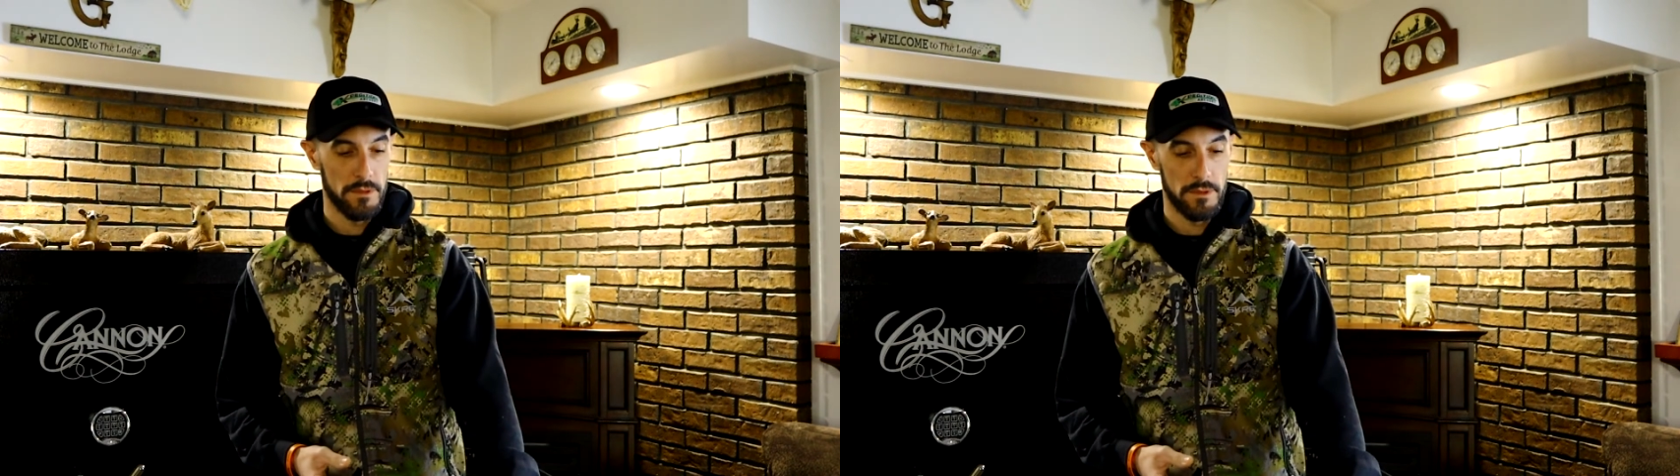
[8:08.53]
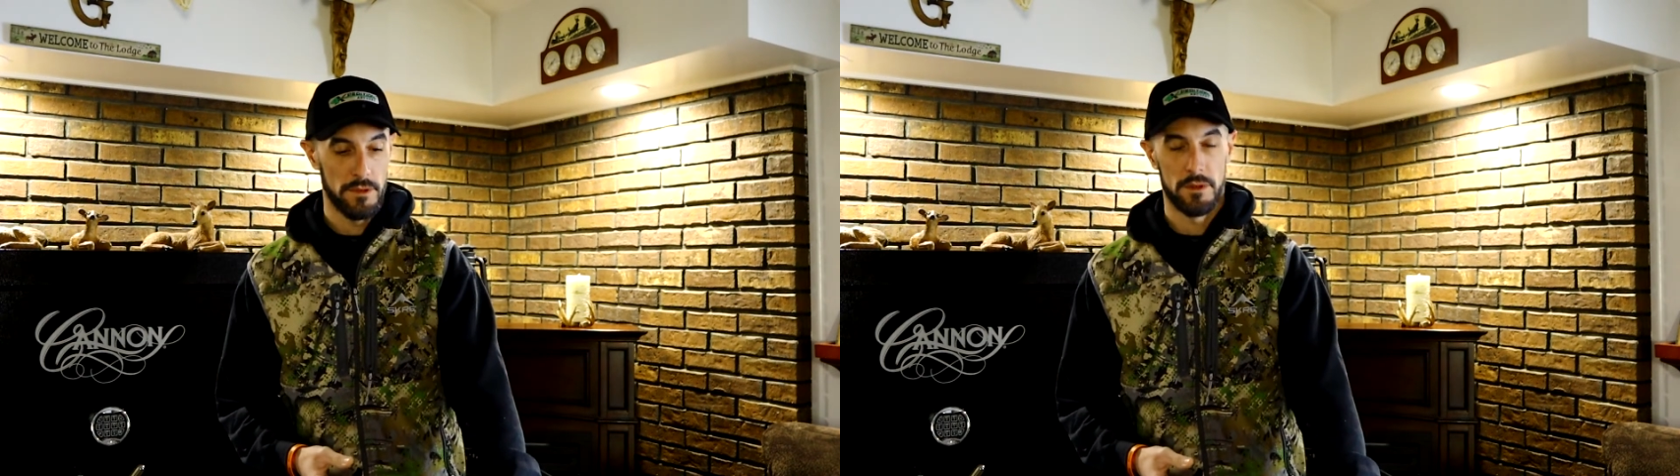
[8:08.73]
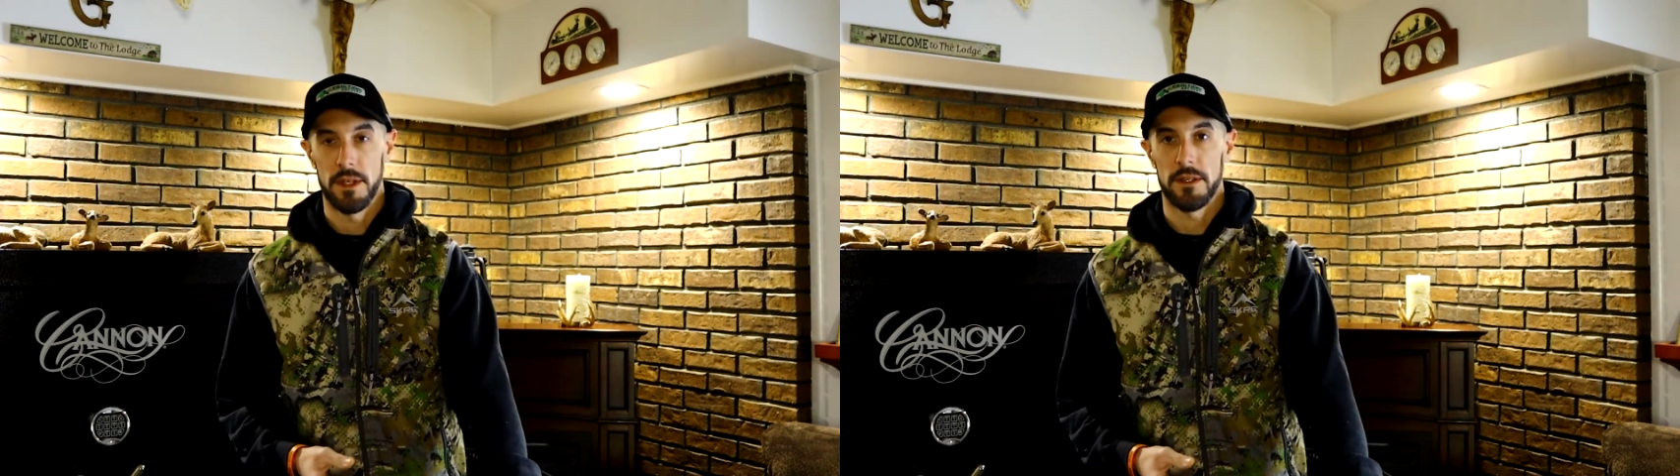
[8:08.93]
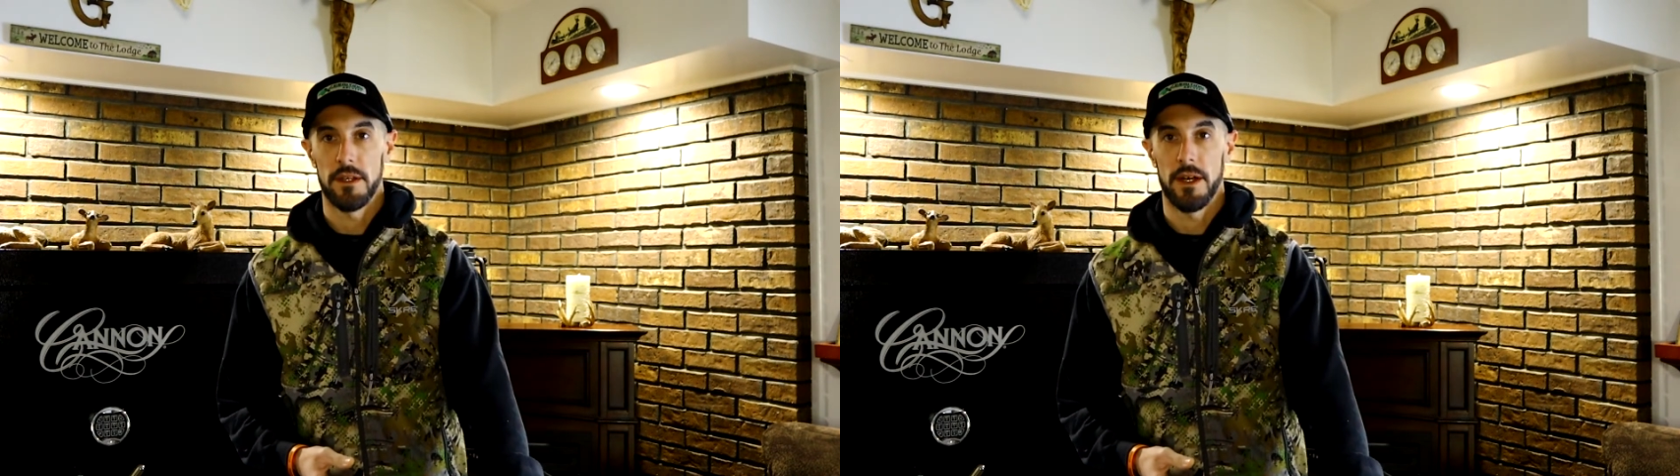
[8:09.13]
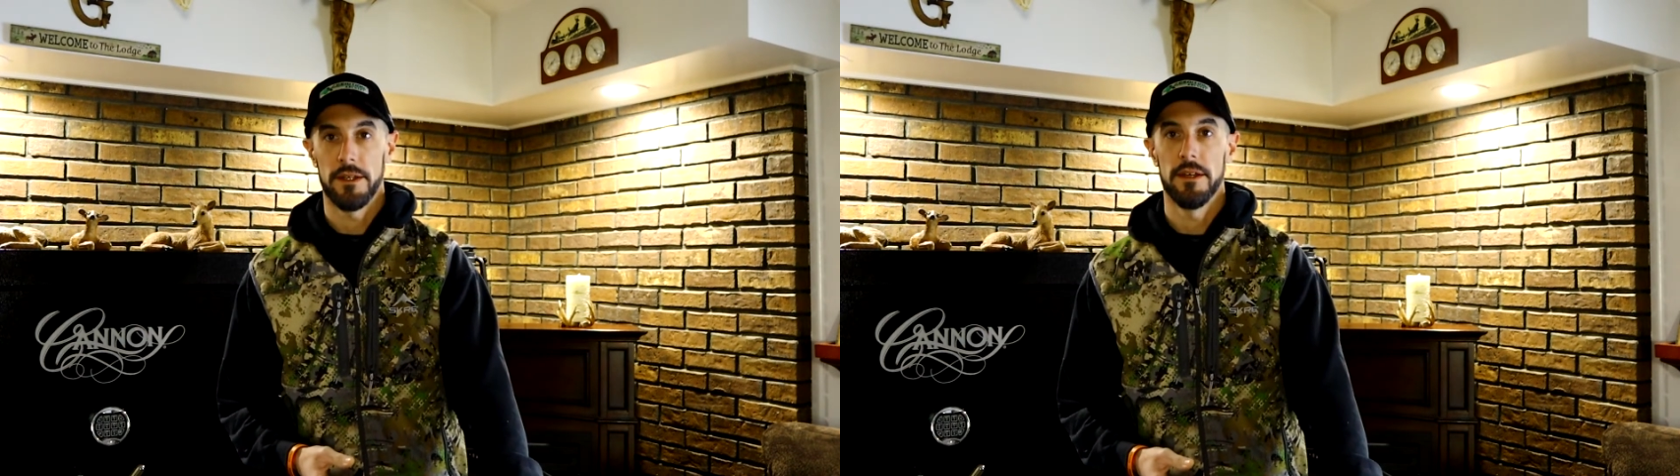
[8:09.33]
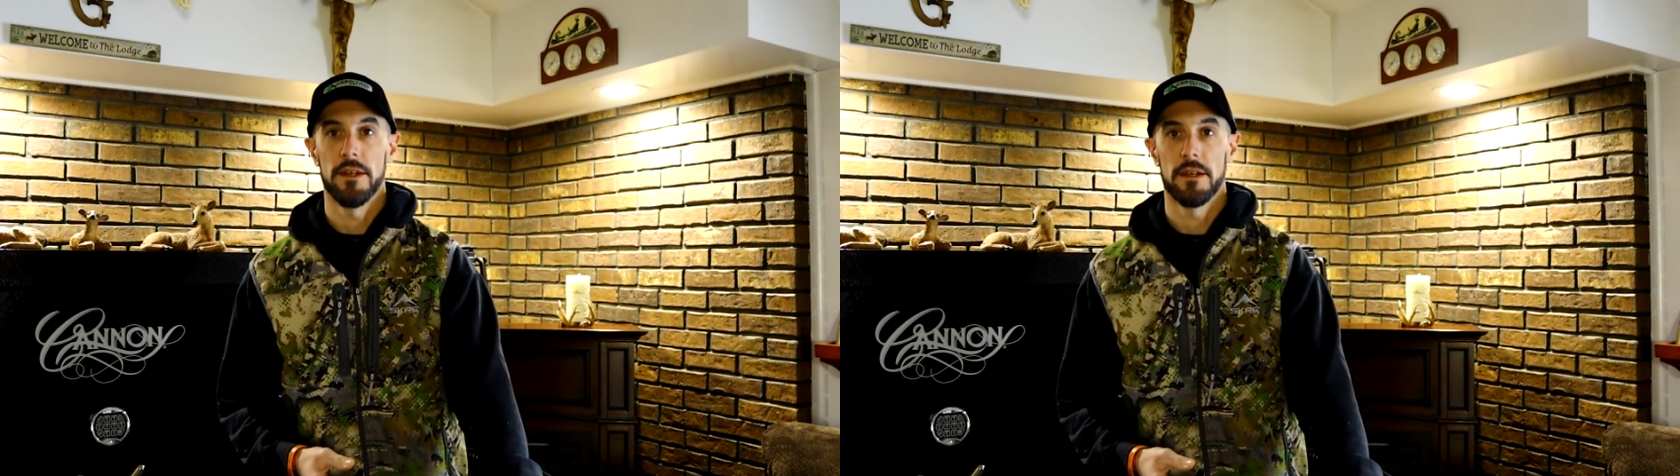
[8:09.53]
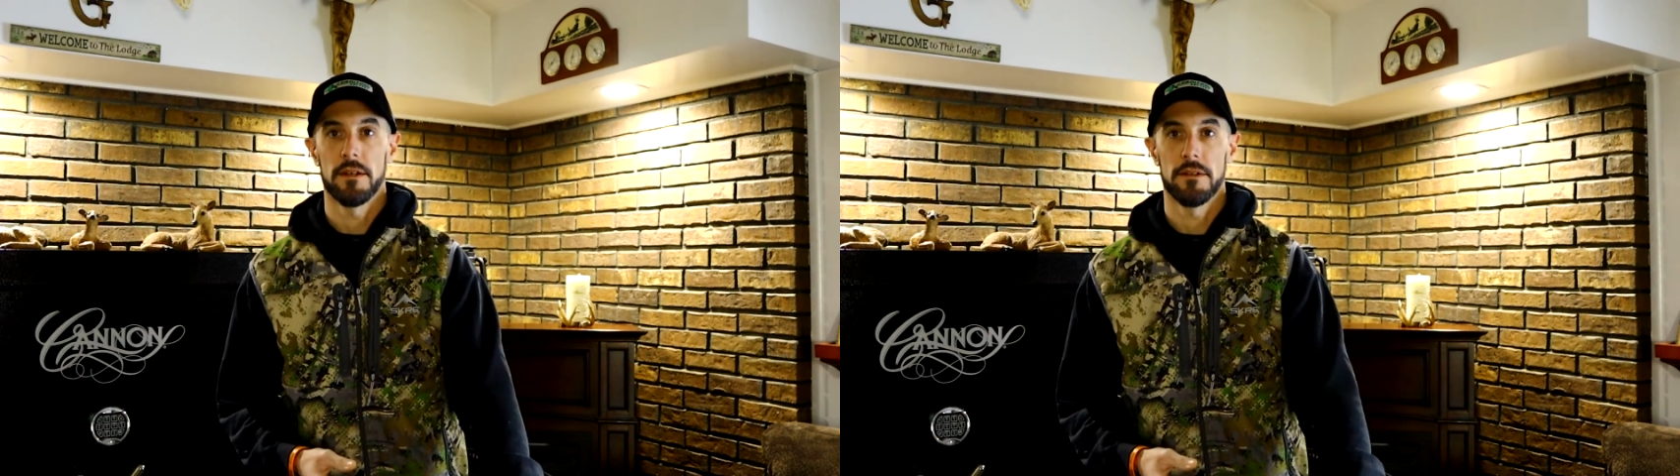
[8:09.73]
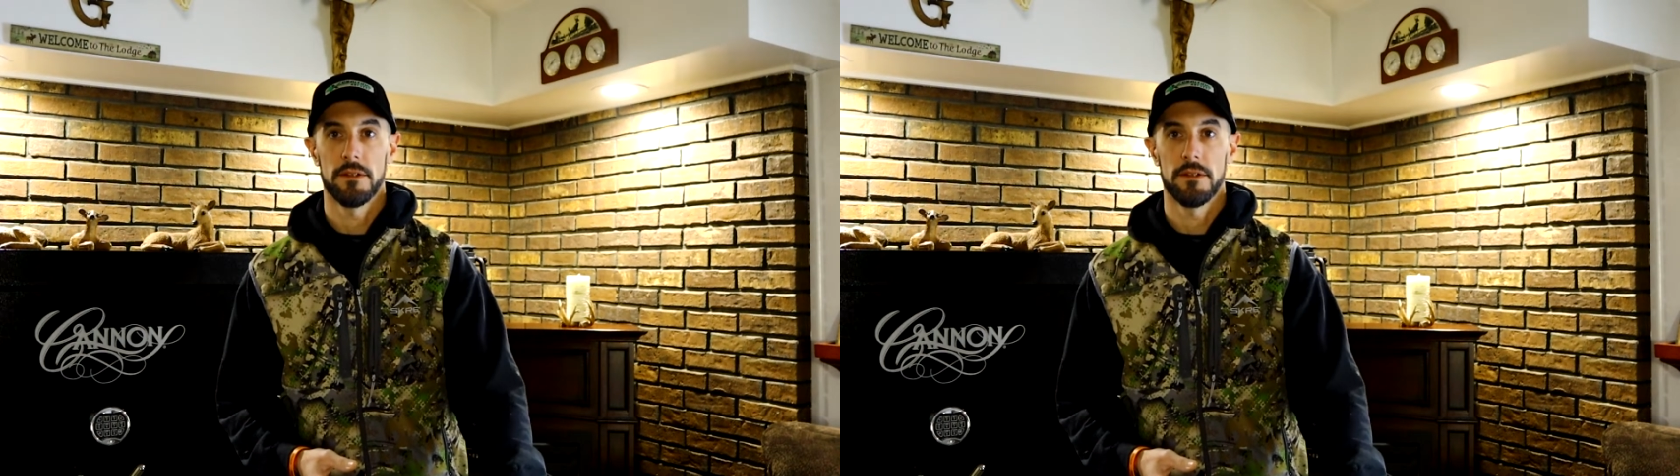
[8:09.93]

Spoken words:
you get the idea here.